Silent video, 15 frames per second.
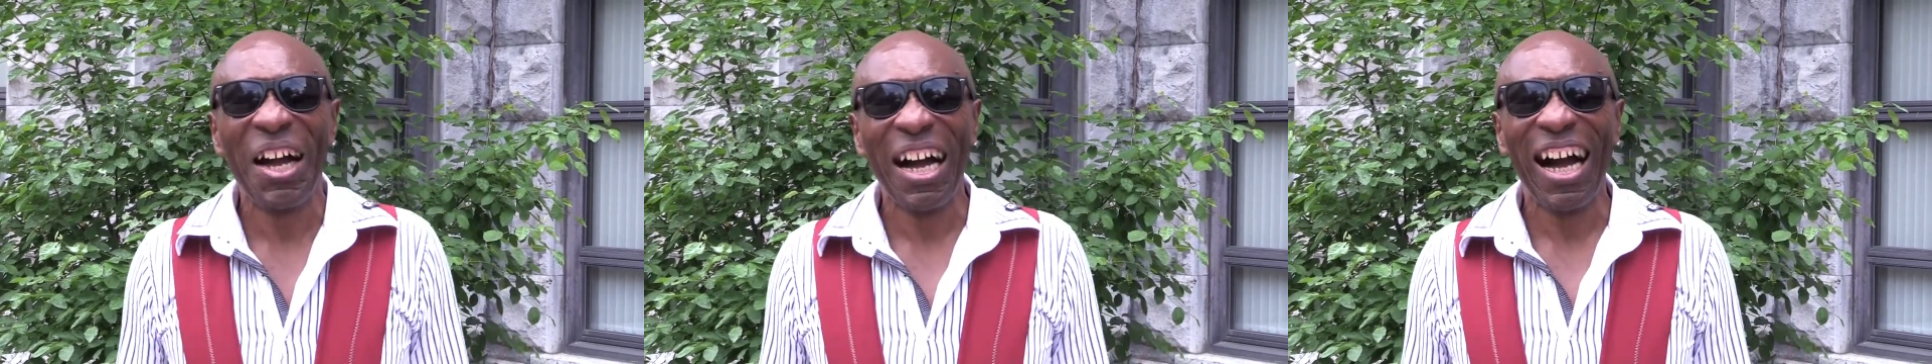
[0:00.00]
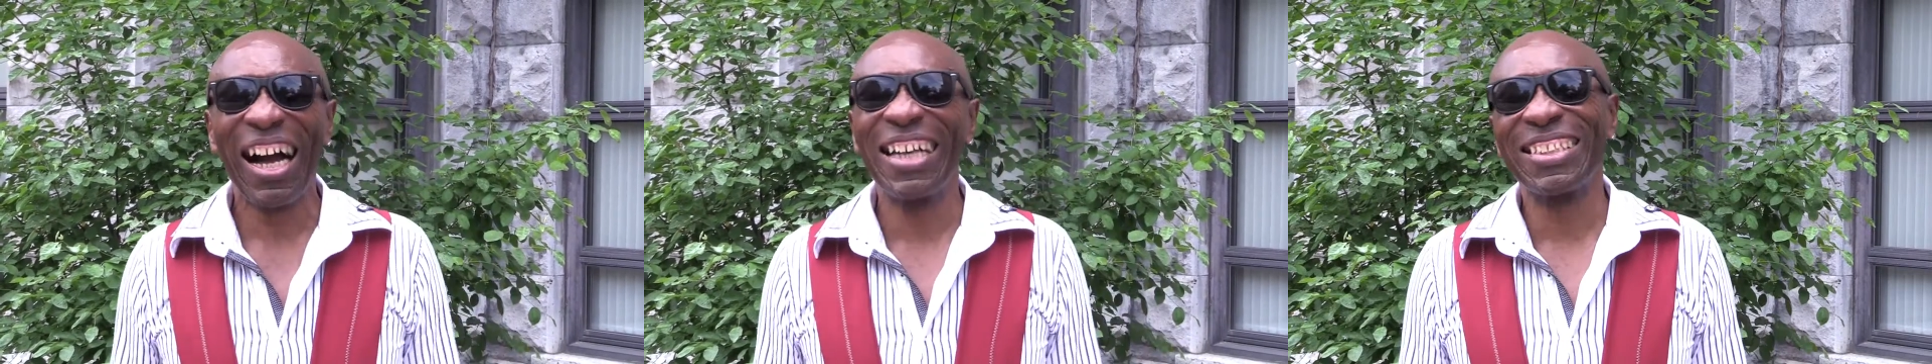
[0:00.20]

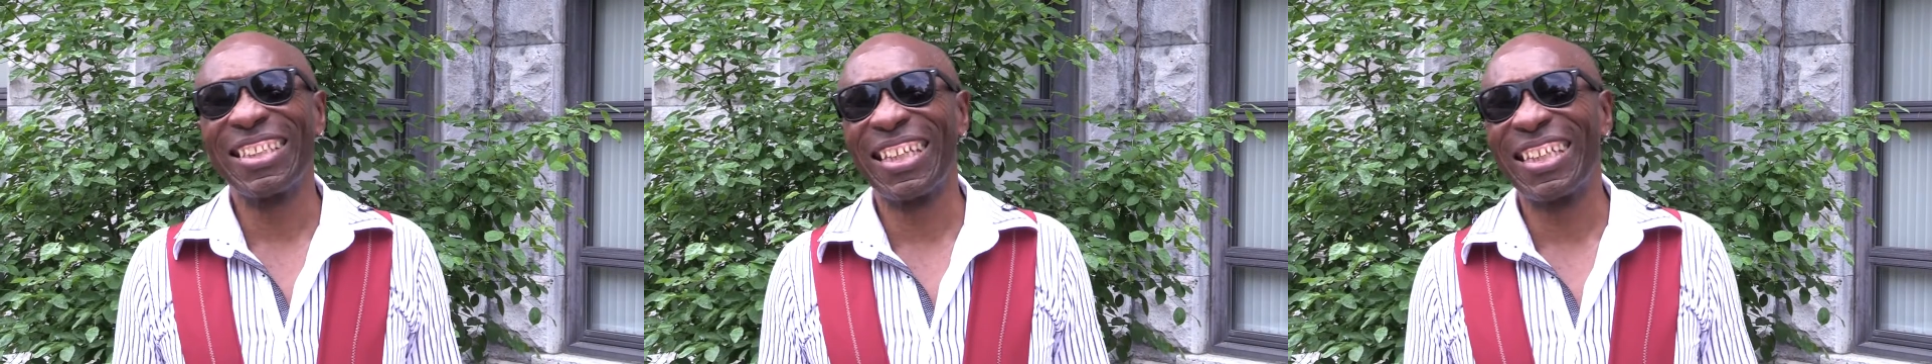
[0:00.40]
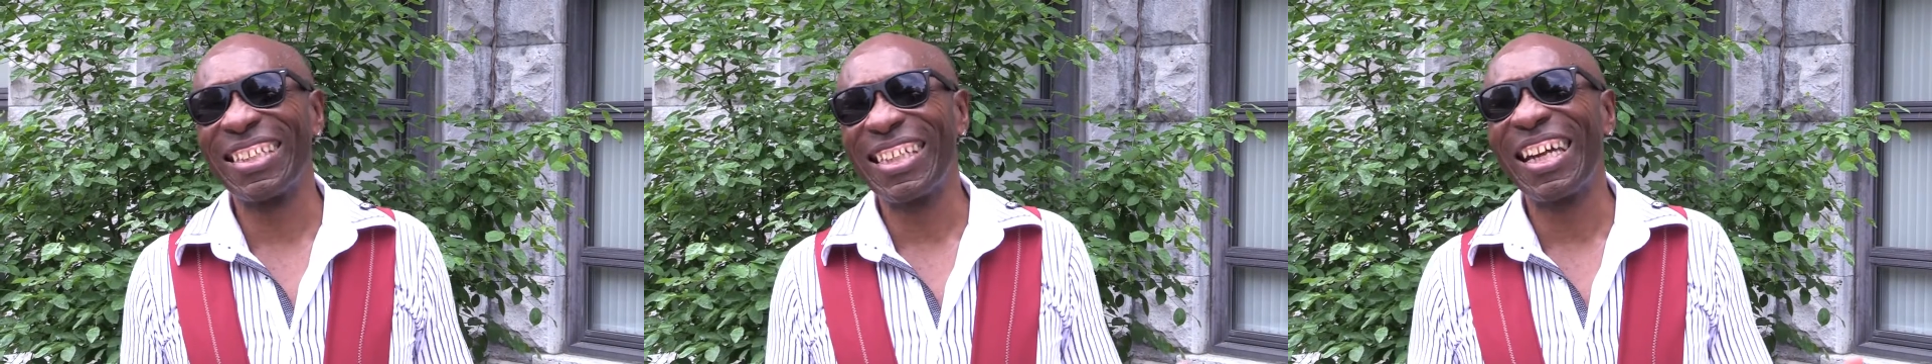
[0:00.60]
I
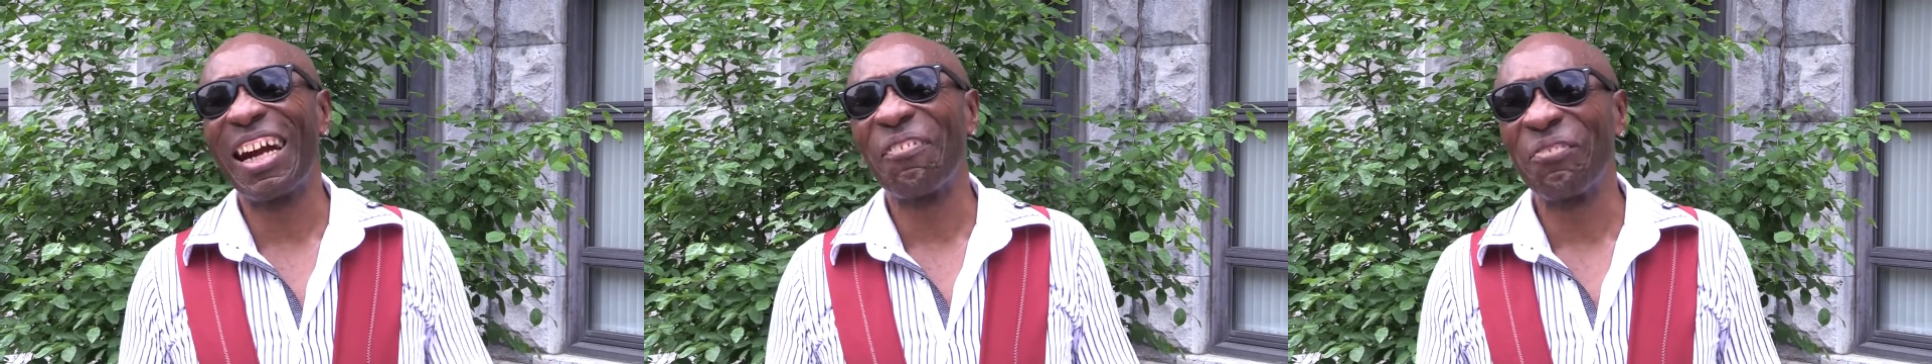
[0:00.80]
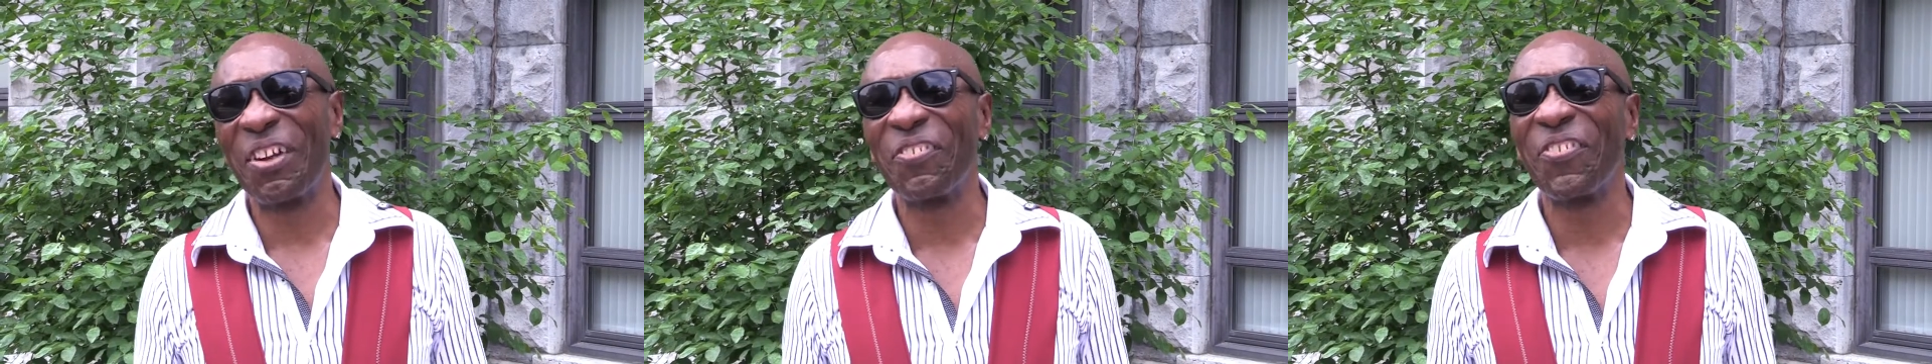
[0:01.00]
said,
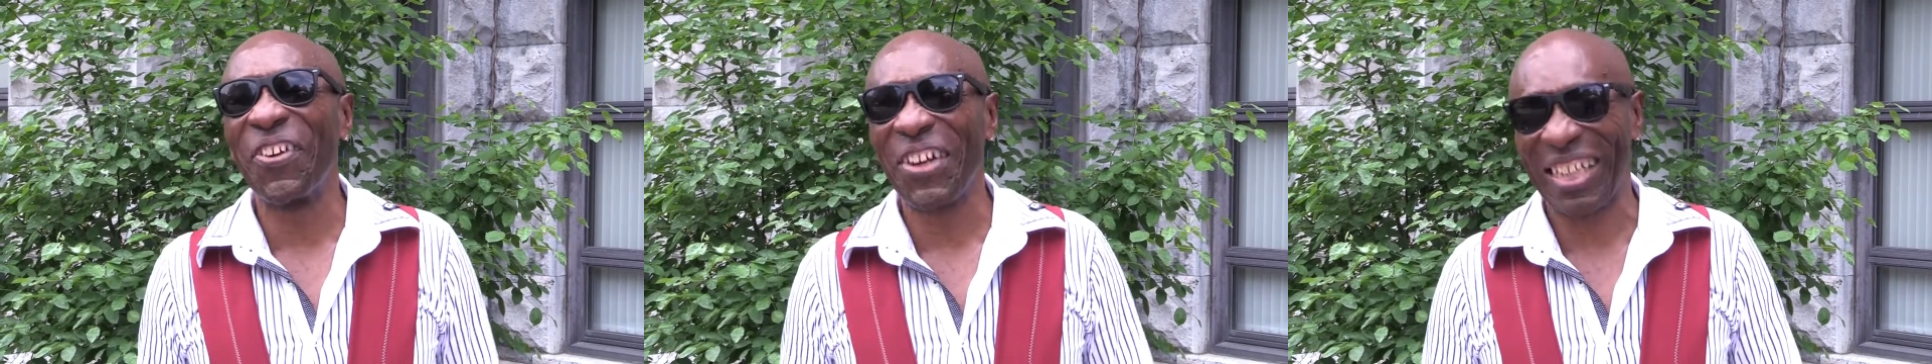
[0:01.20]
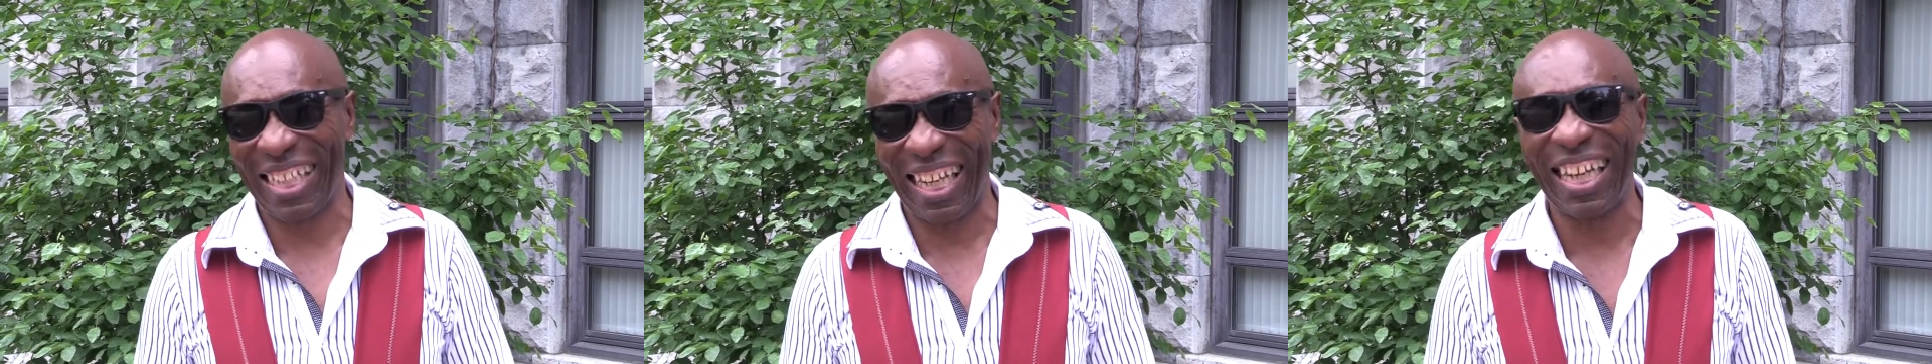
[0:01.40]
I've been
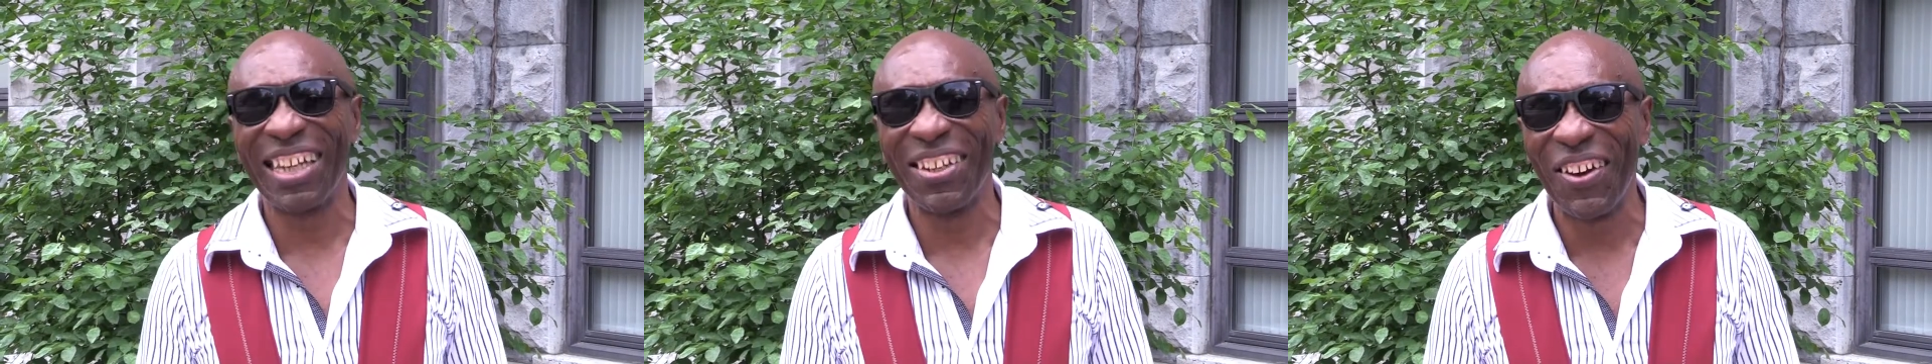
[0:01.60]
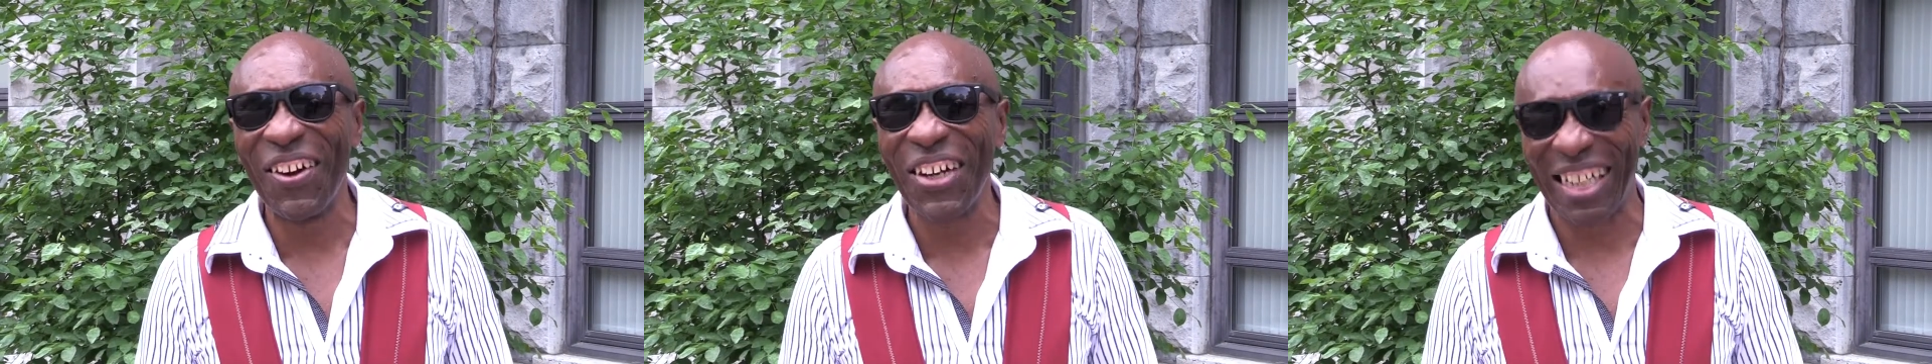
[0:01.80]
working at it
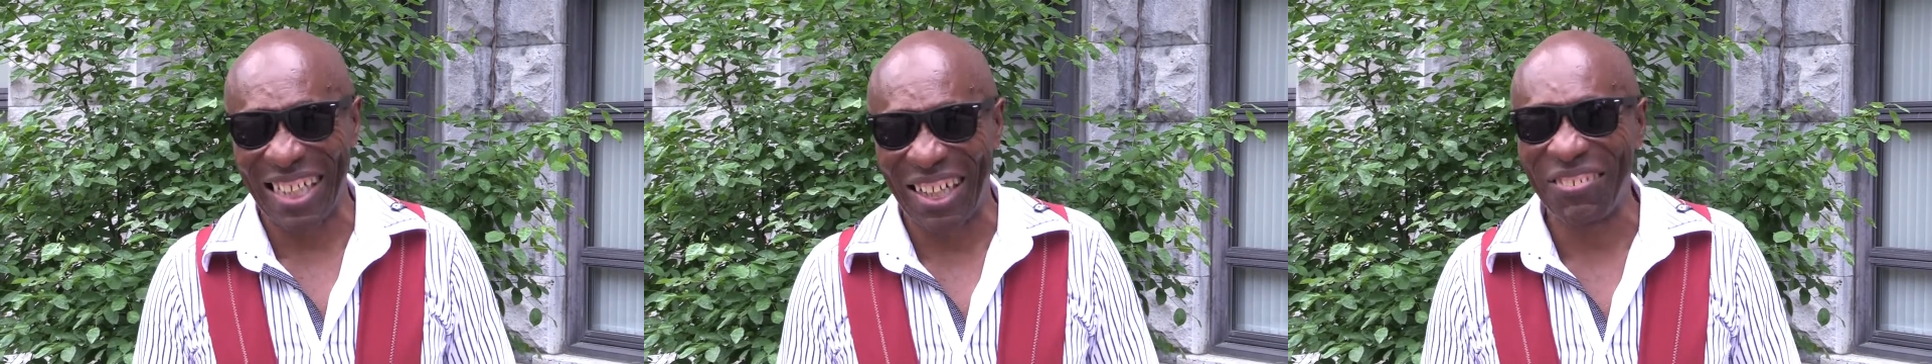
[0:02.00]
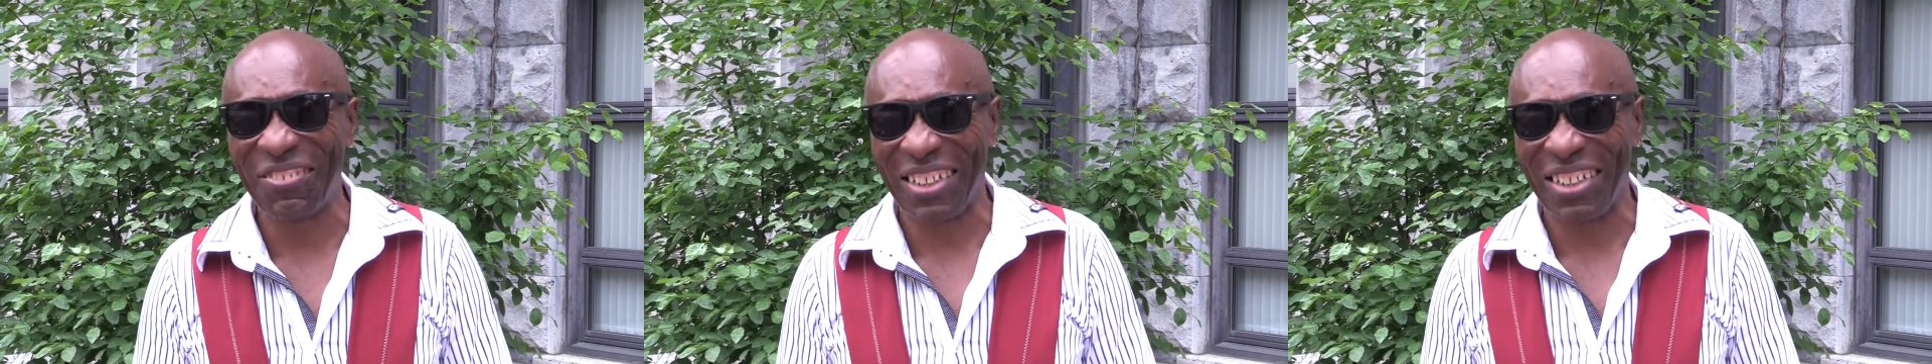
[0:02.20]
long enough,